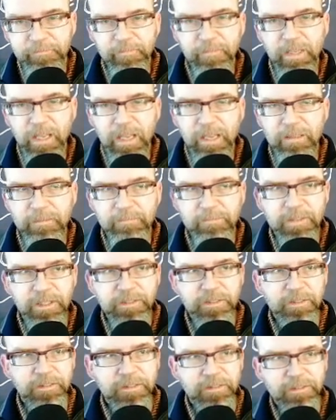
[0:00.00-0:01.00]
And
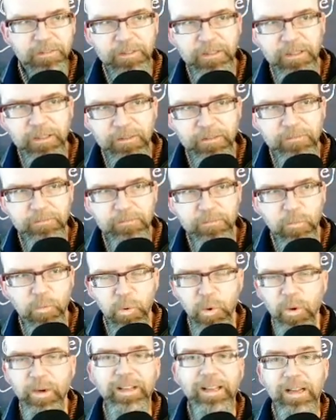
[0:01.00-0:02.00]
this is the
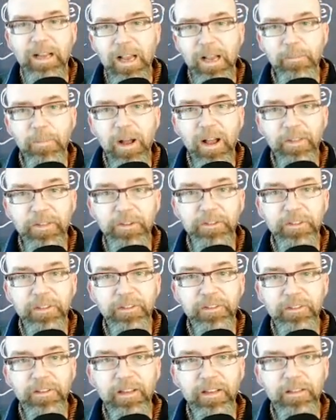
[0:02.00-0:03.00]
working
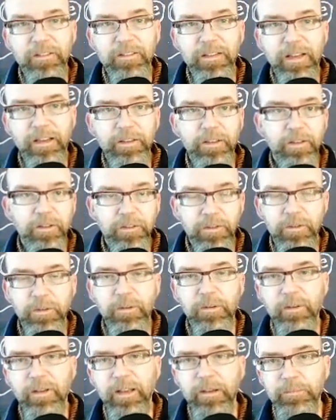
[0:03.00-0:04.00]
hypothesis that scientists
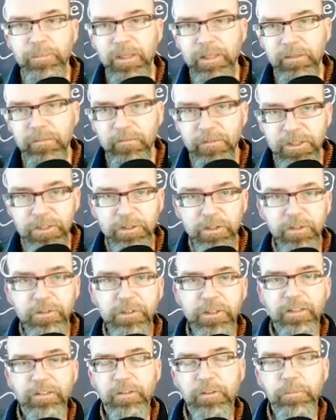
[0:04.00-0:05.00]
who have been
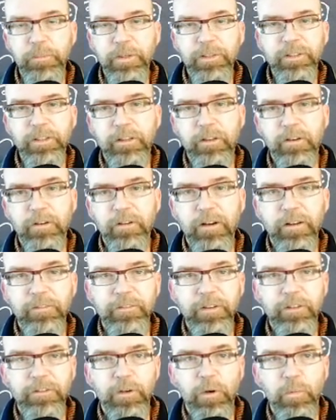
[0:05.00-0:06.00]
researching this particular
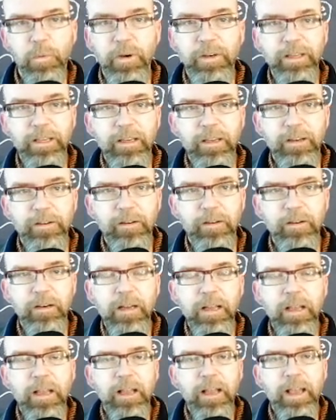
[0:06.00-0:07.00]
crayfish are working under.
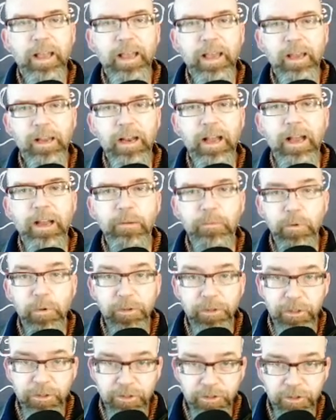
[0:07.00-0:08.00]
And I'm
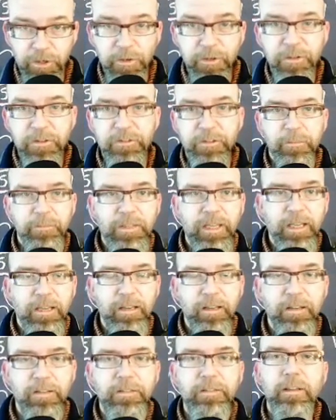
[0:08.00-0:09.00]
going to show you some
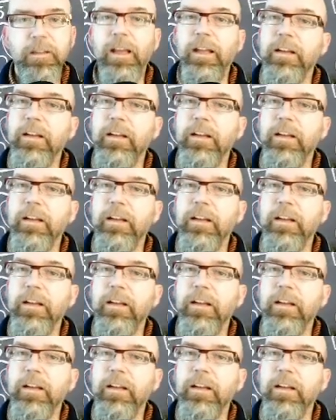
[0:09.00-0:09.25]
data that